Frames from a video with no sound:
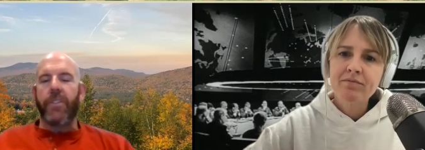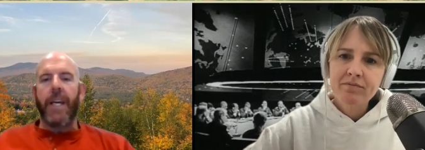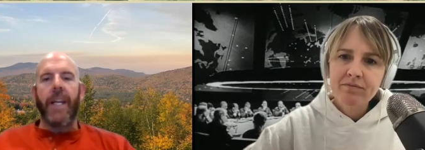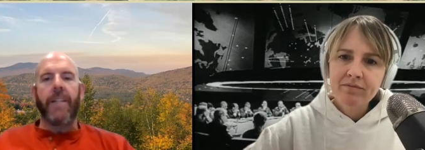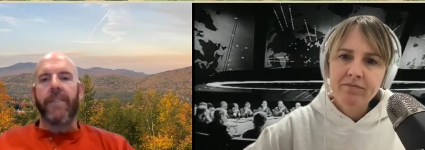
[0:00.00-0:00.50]

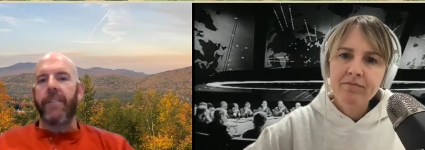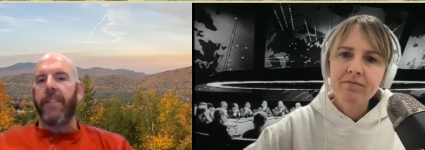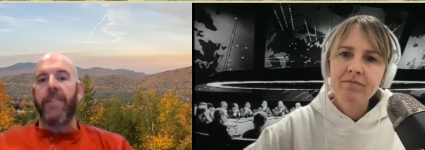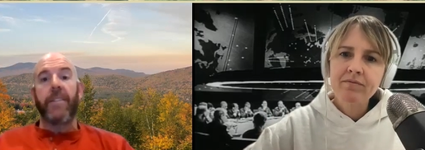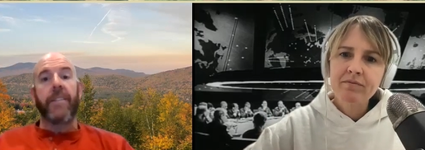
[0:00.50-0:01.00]
Speaker 1: status,
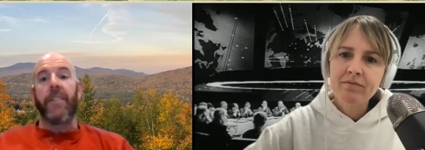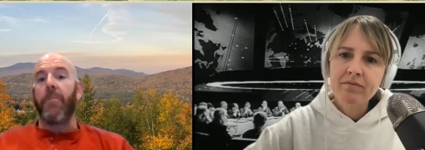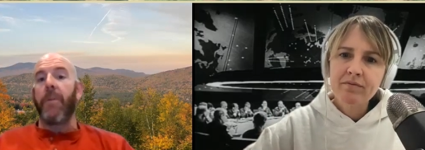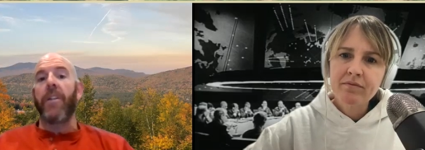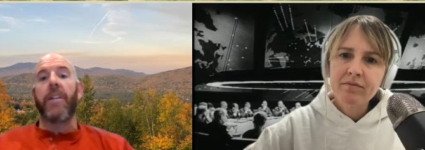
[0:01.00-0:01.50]
there's still
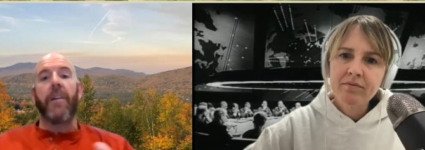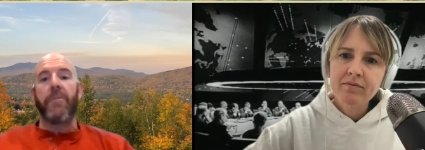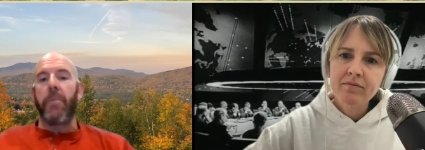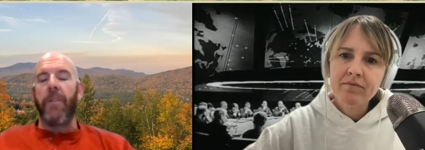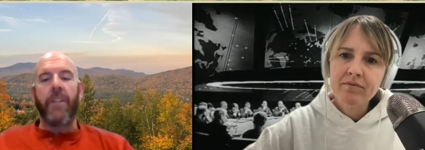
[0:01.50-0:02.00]
mother clubs
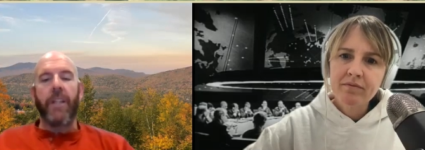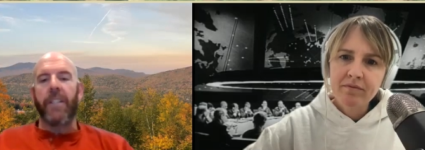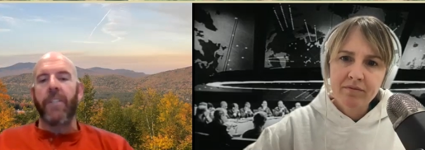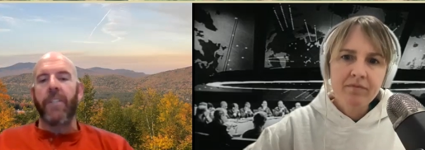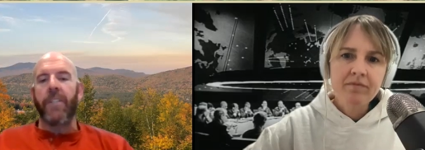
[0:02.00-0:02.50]
above you. Like,
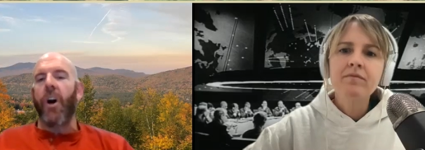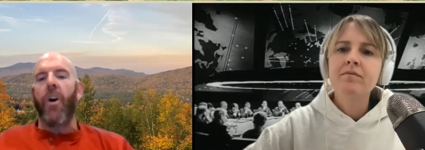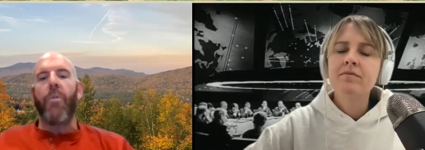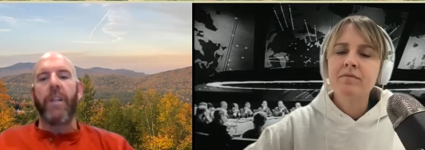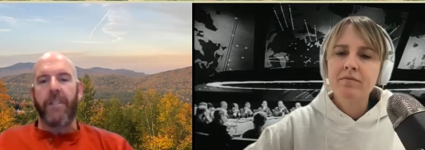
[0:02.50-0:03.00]
there's
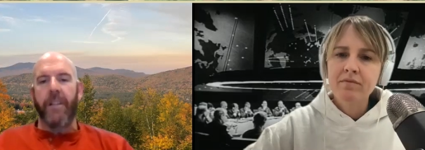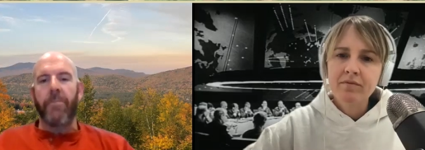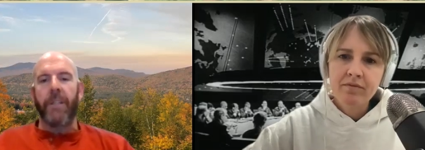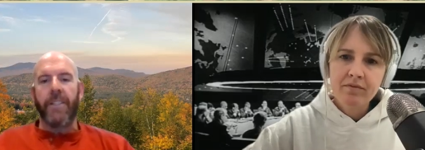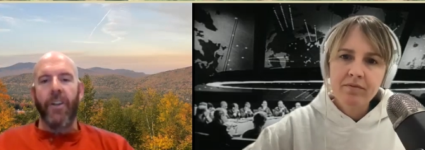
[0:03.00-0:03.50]
always
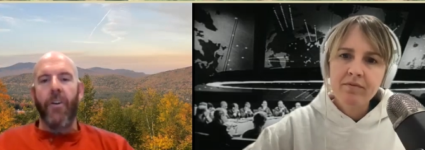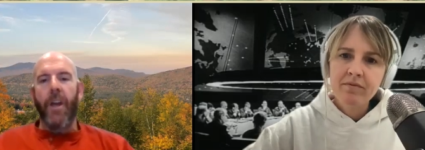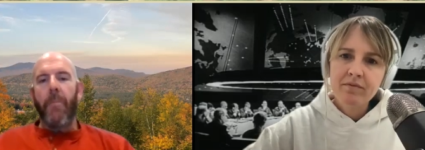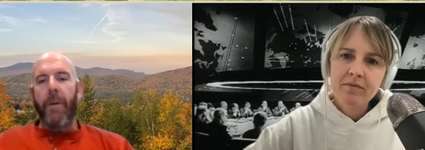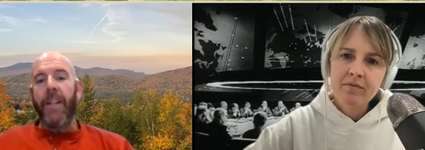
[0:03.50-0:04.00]
something. So,
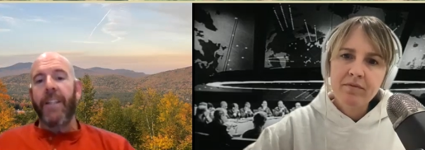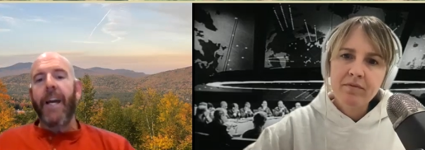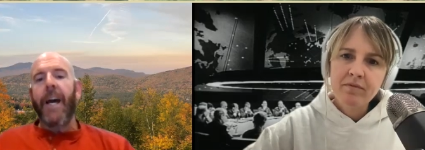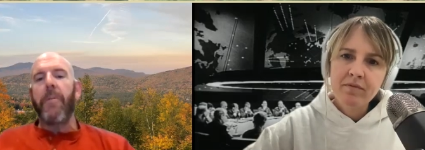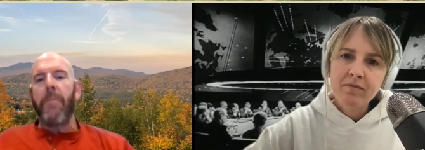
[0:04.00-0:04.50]
but at the
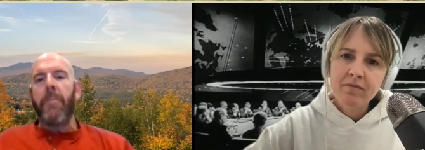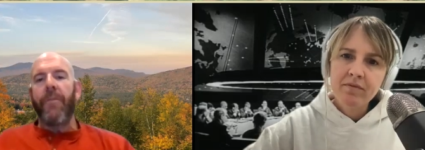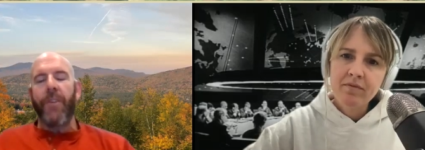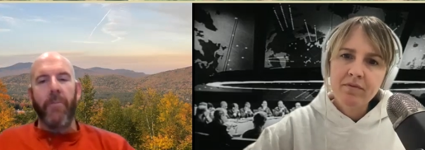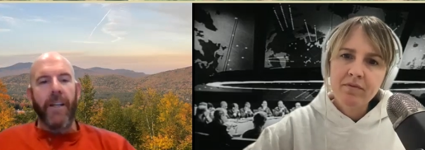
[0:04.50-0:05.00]
time, it made me
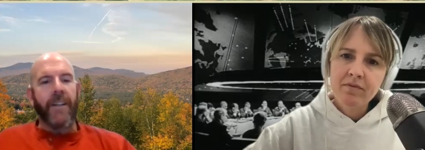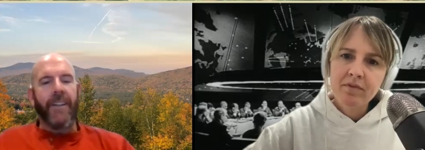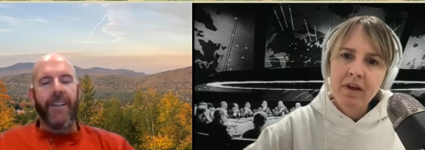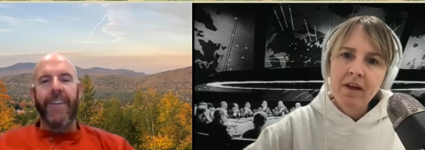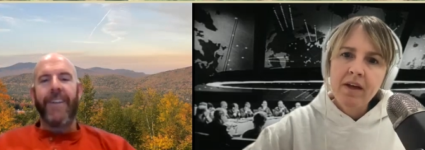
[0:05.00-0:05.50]
feel better.
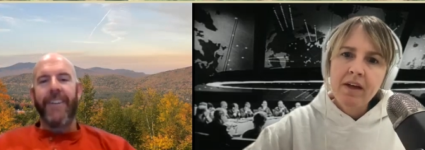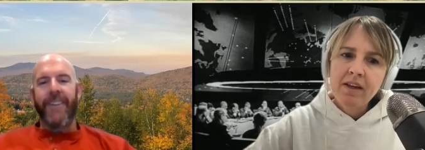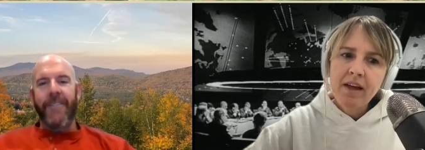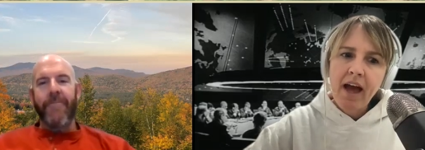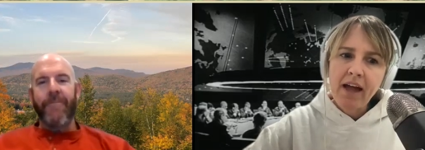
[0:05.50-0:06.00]

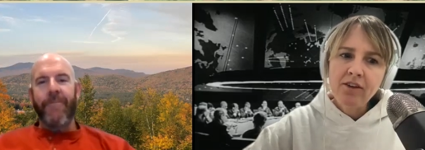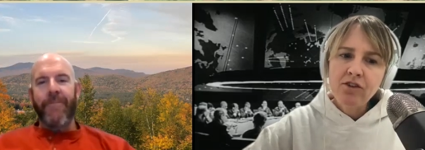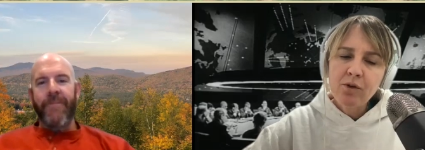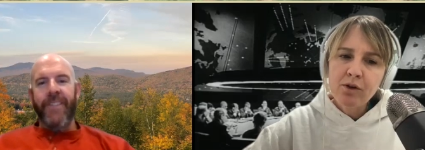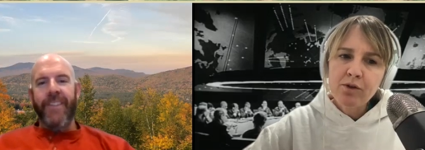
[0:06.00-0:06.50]
Speaker 2: Yeah. And
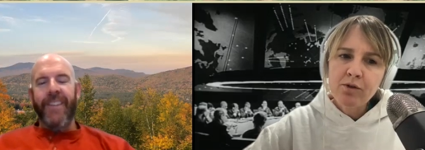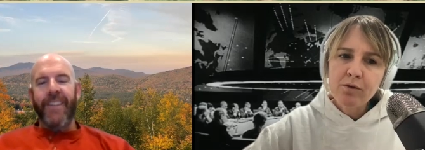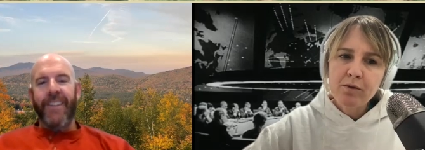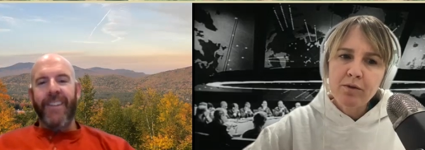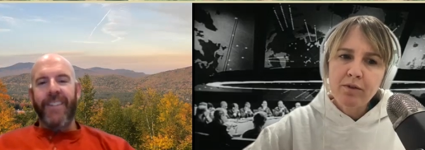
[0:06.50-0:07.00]
so
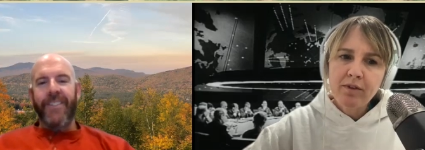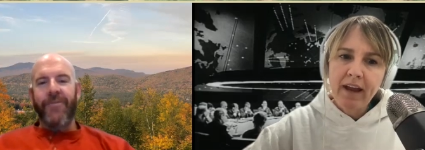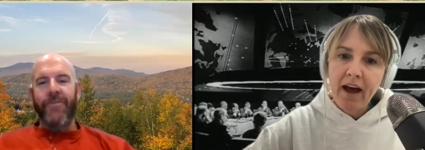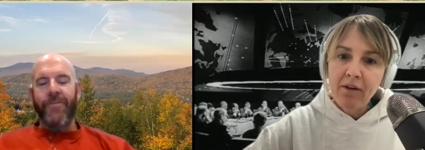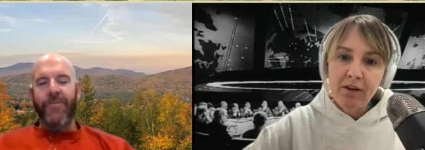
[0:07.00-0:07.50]

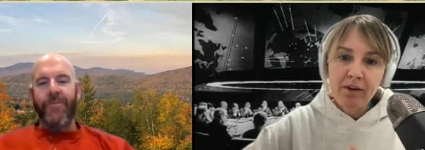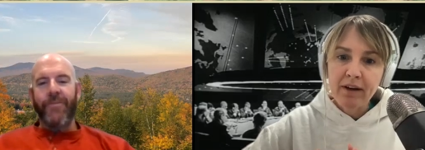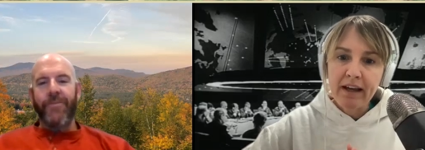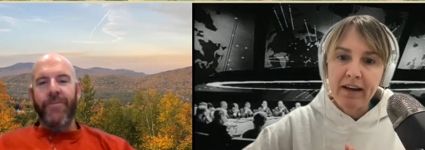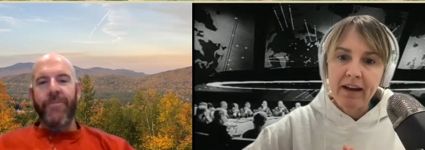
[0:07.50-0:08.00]
now that you're
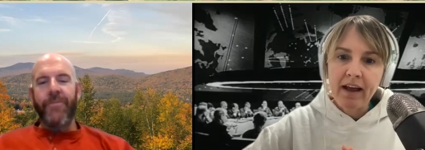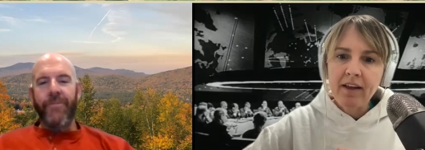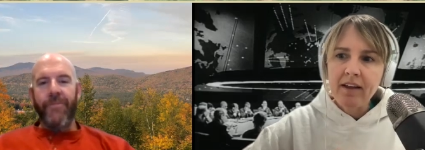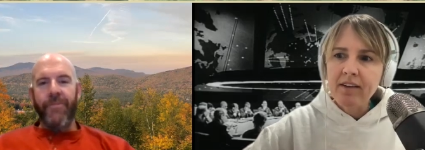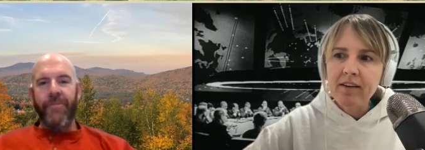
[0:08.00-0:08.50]
in,
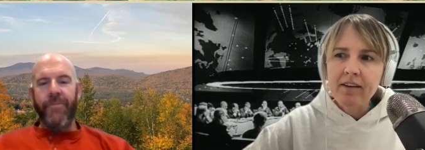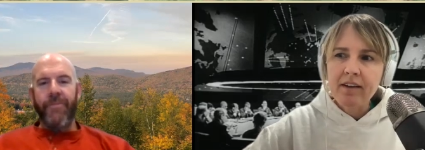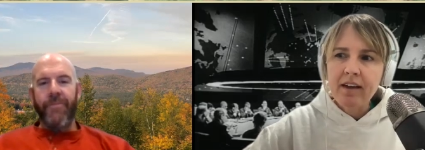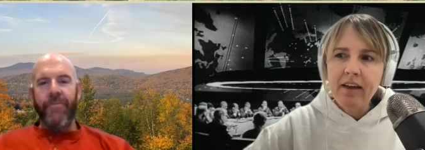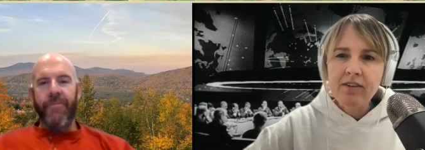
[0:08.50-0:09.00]

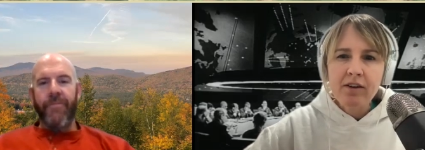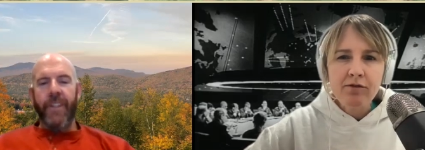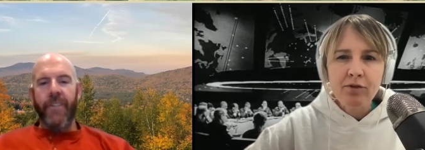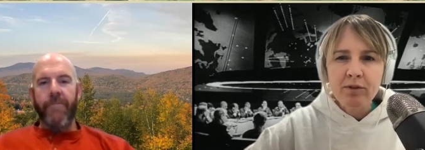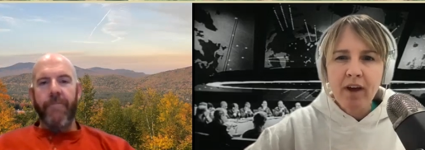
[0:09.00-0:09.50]
is it a
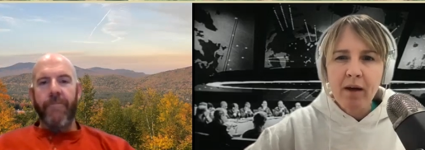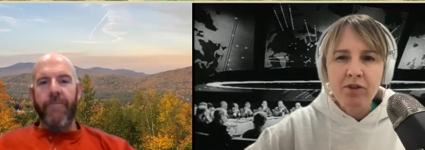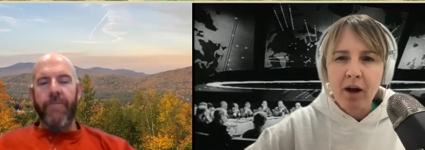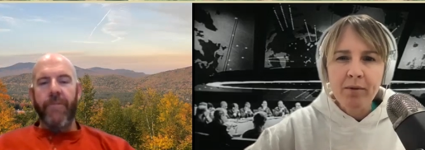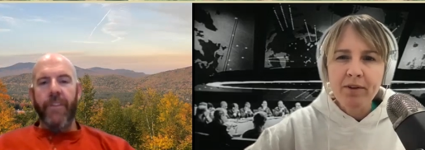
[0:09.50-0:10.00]
full-time
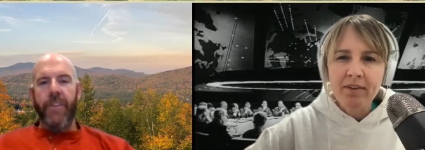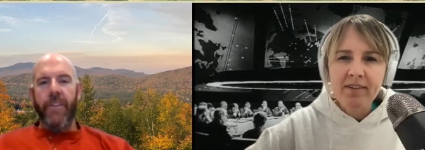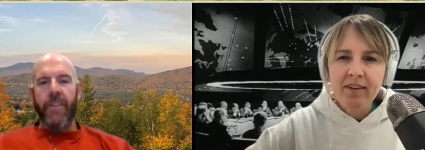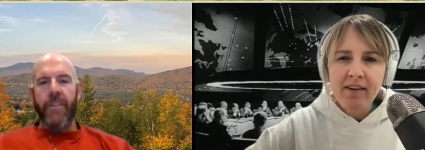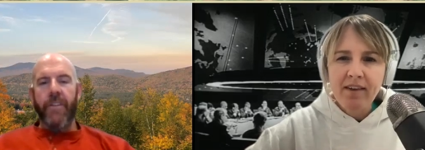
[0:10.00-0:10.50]
job, or do
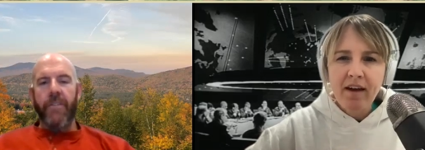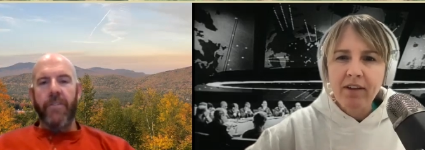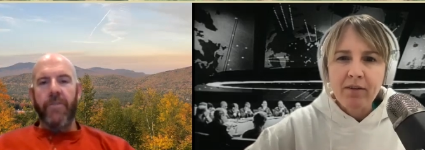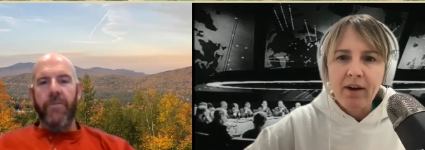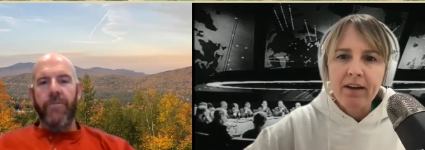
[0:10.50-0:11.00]
these guys have
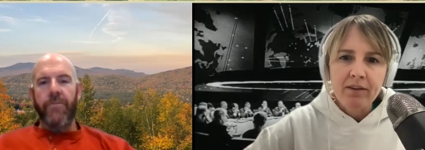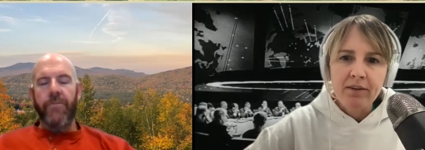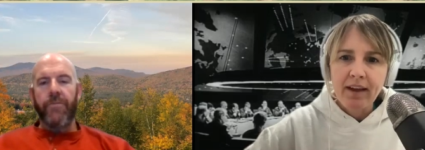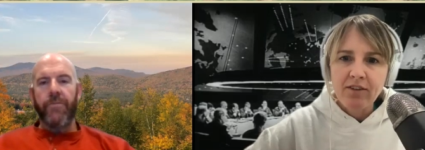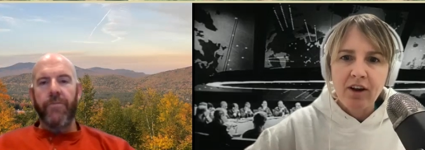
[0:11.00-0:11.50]
like regular day